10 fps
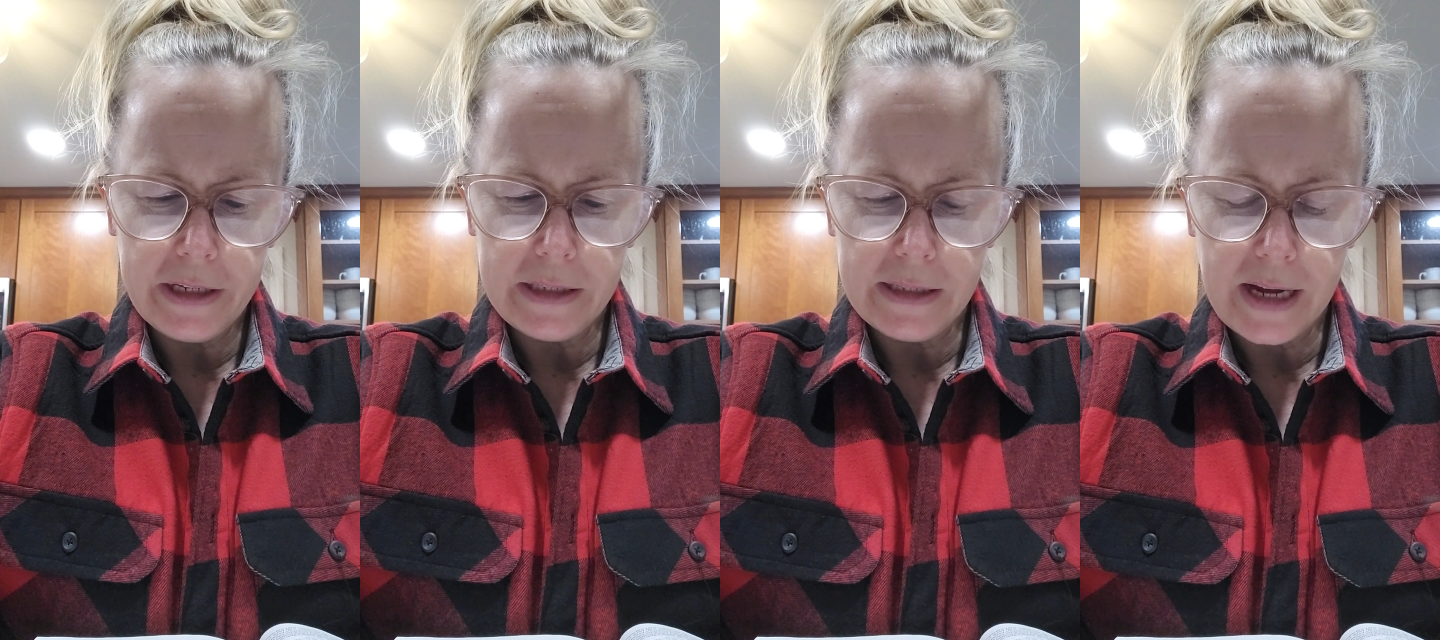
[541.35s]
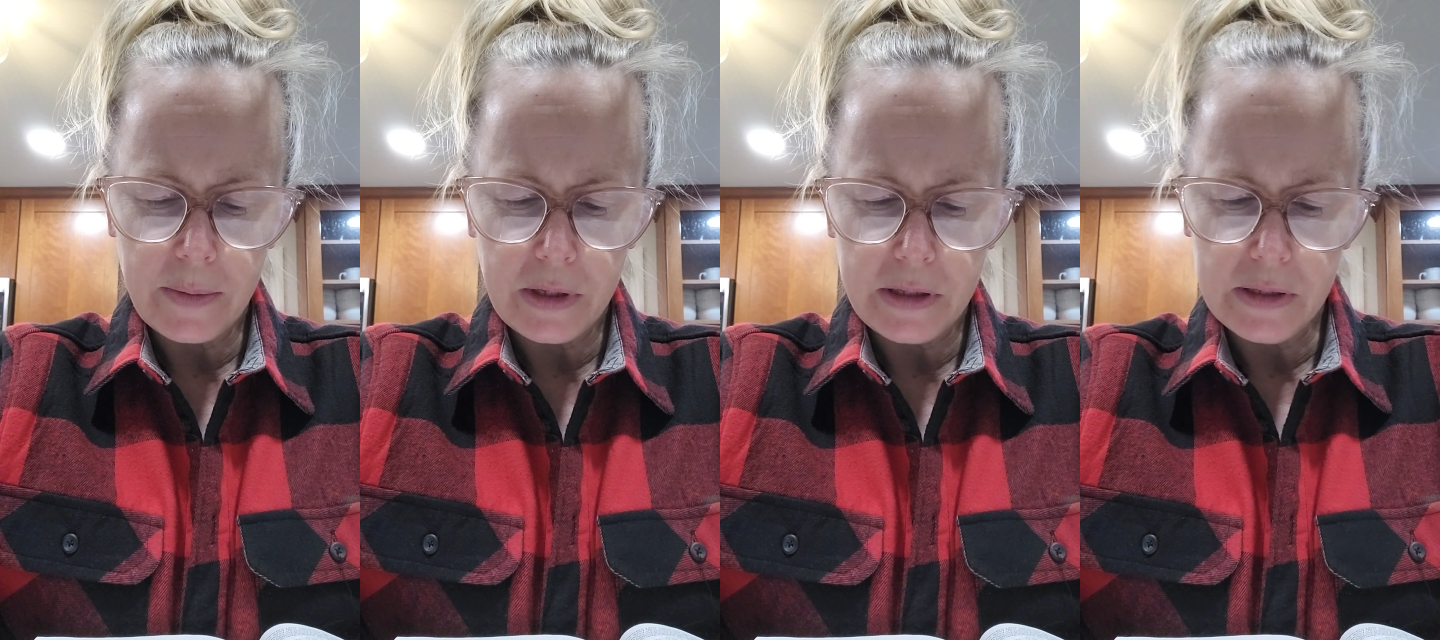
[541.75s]
its
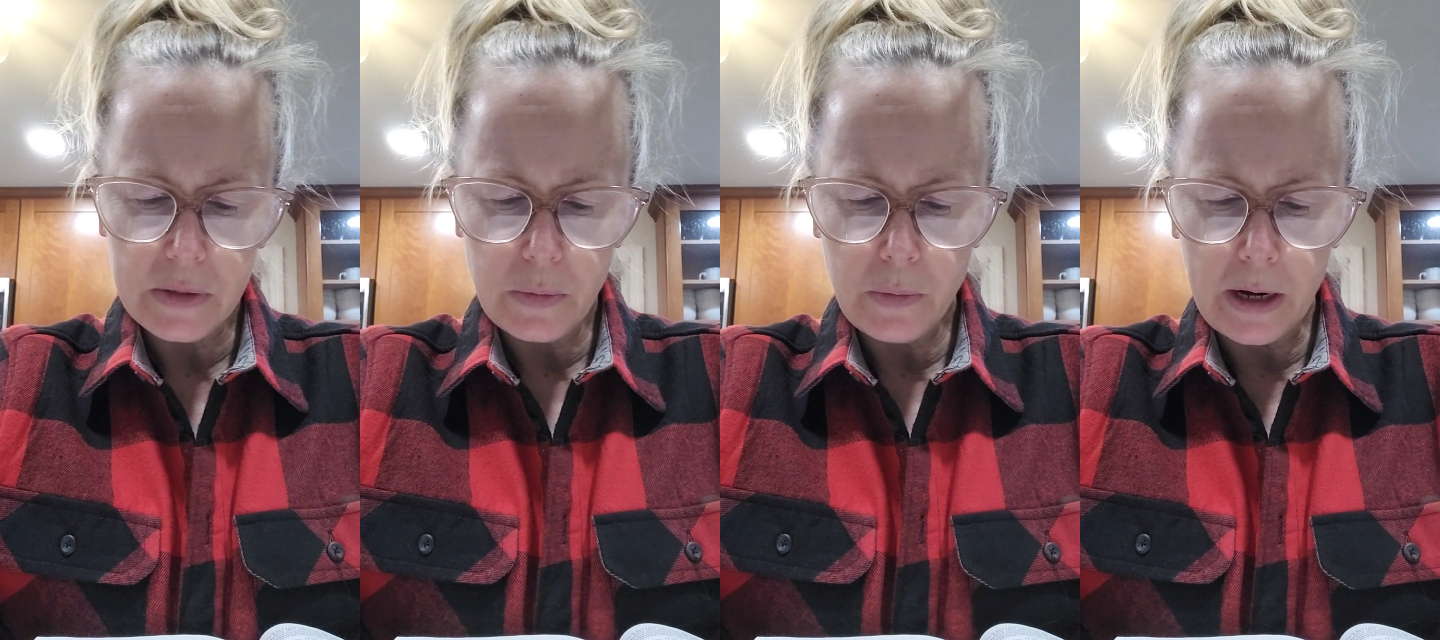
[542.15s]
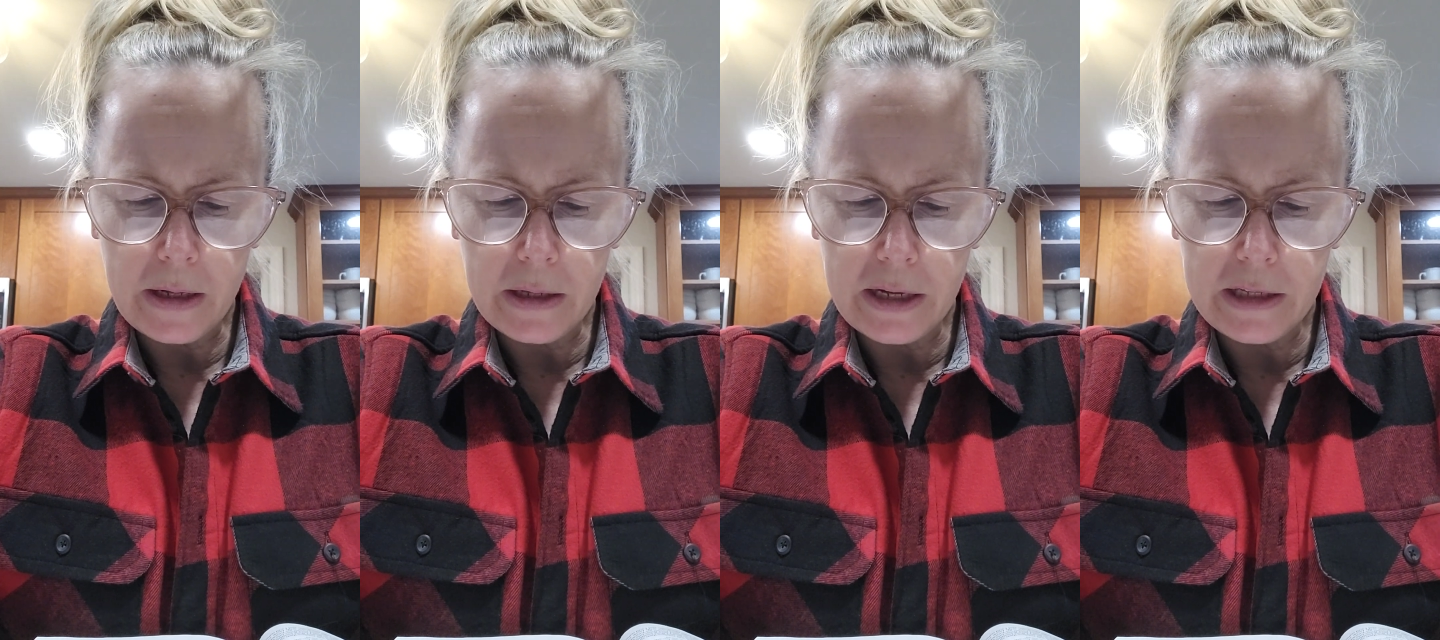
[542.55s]
Sabbaths
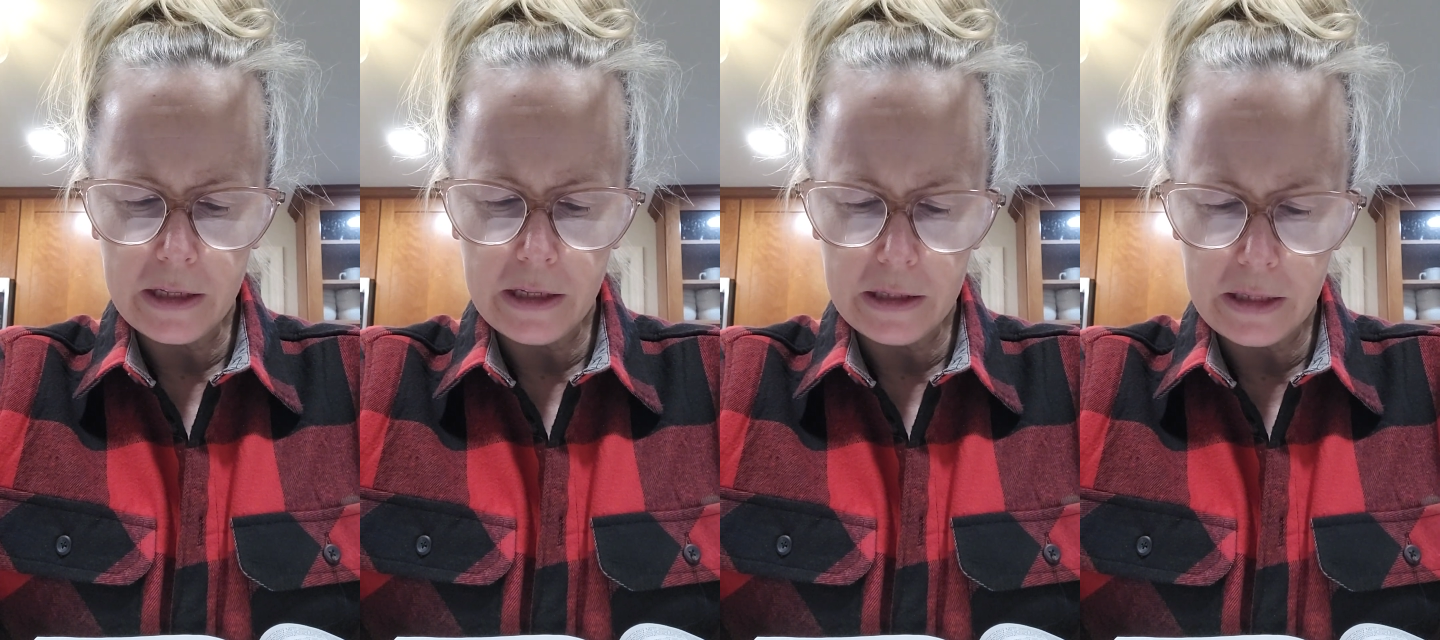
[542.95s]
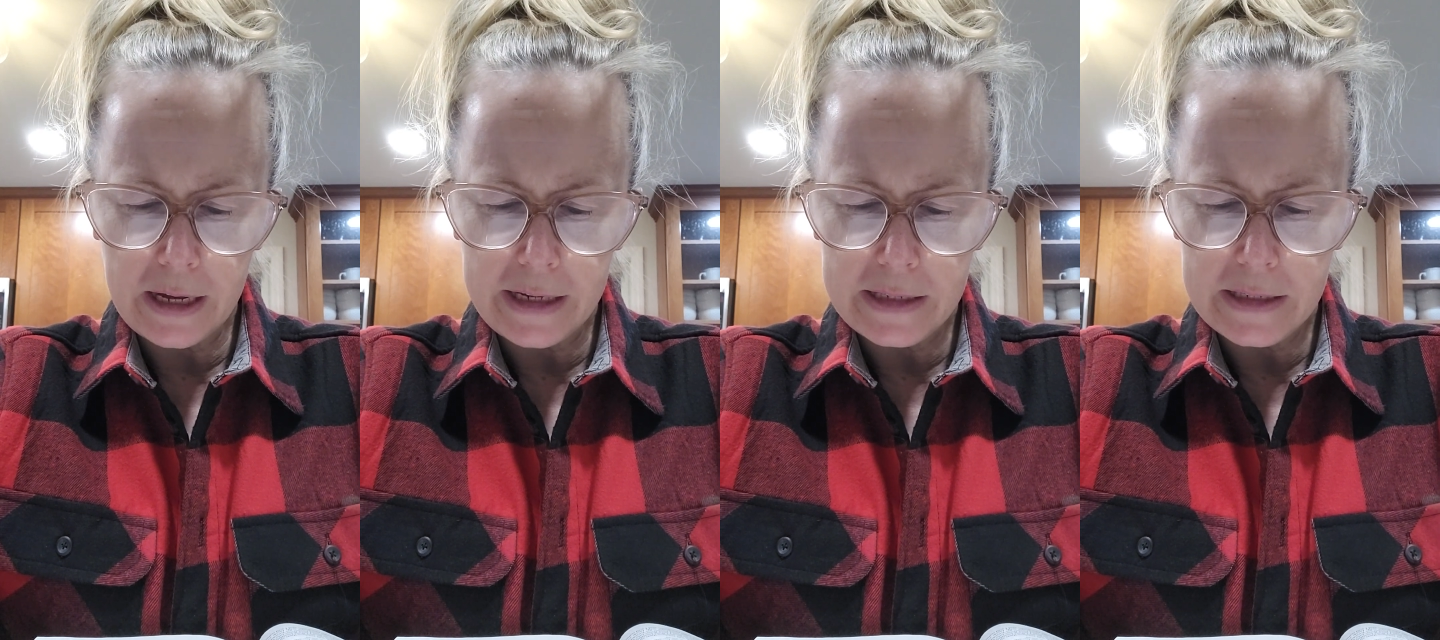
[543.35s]
while it
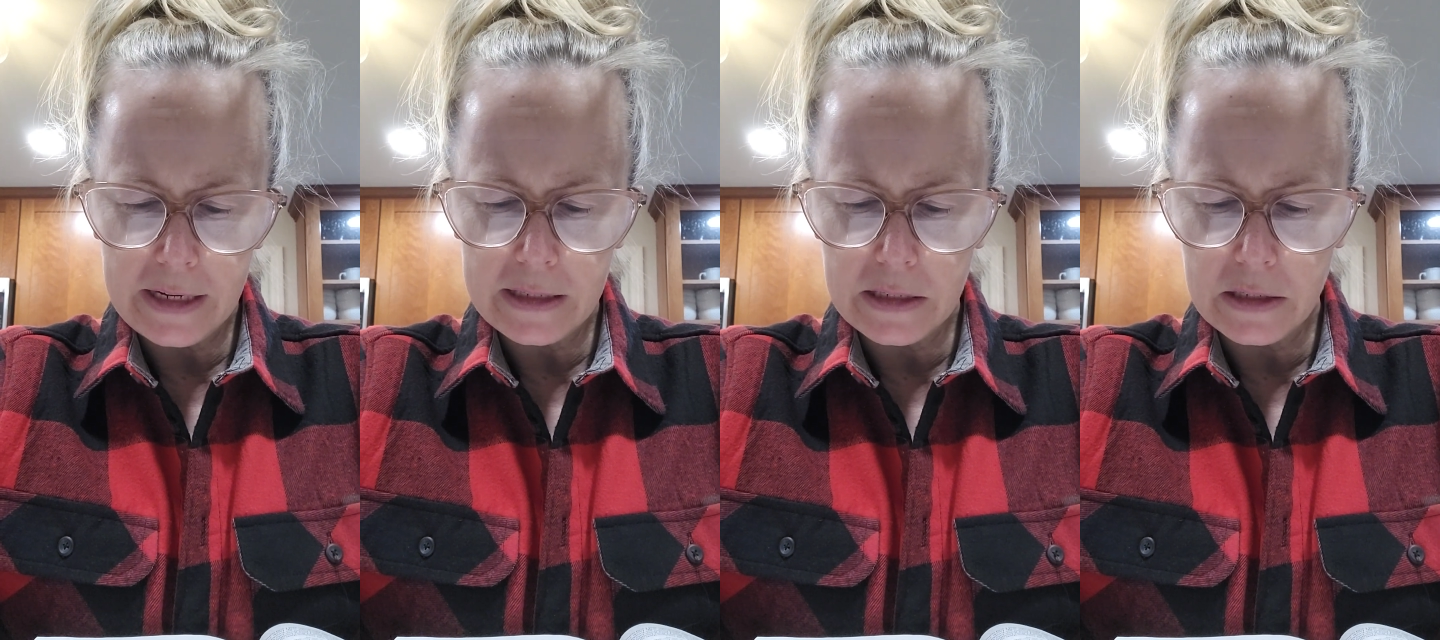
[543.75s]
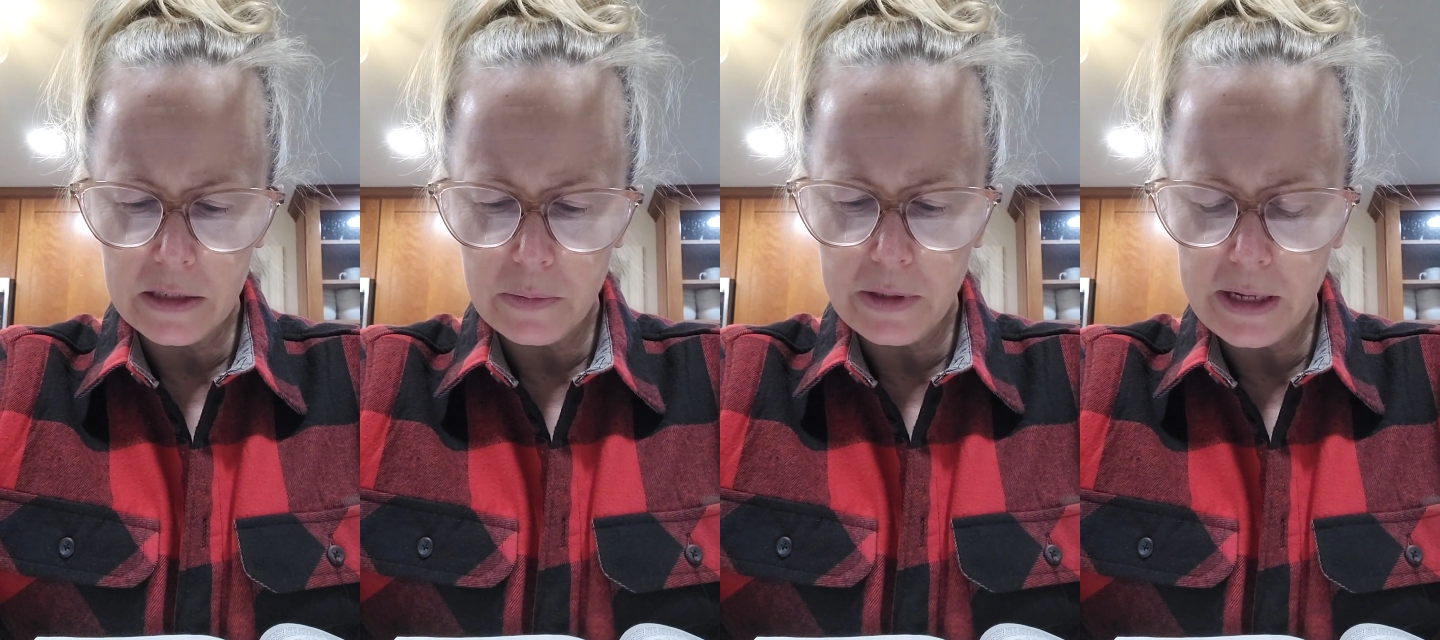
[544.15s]
lies
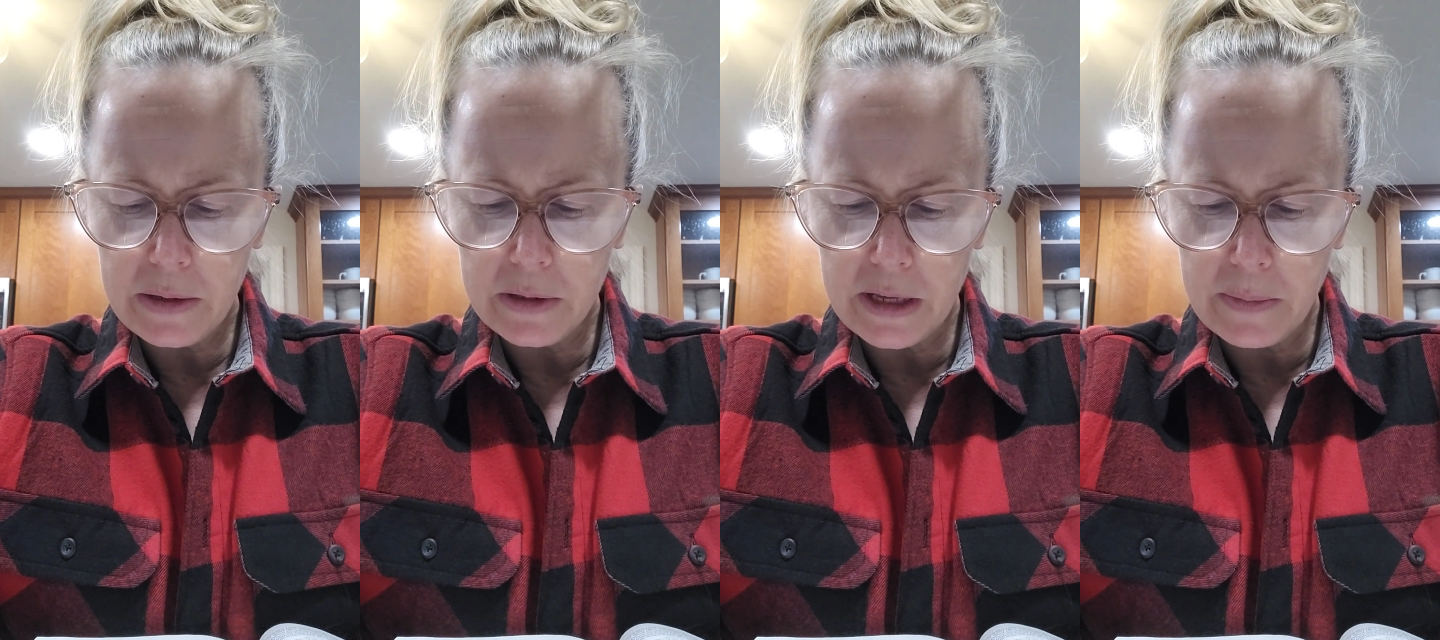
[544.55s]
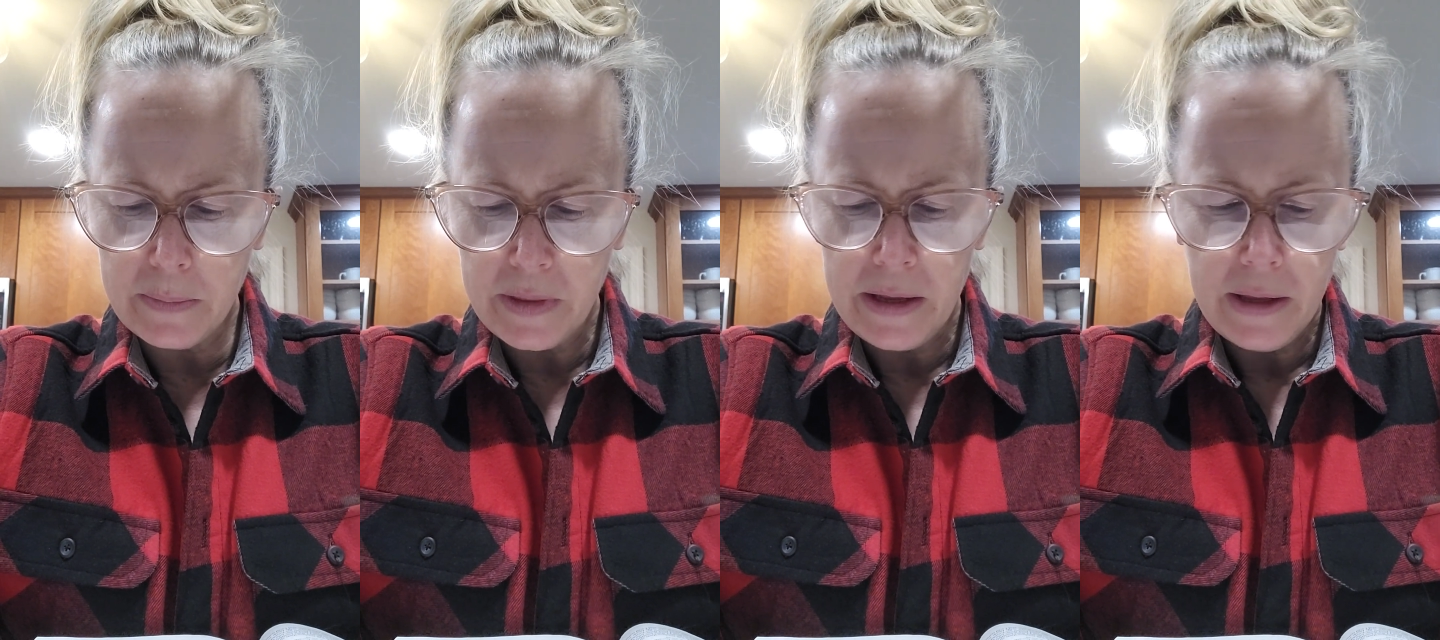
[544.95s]
desolate without them.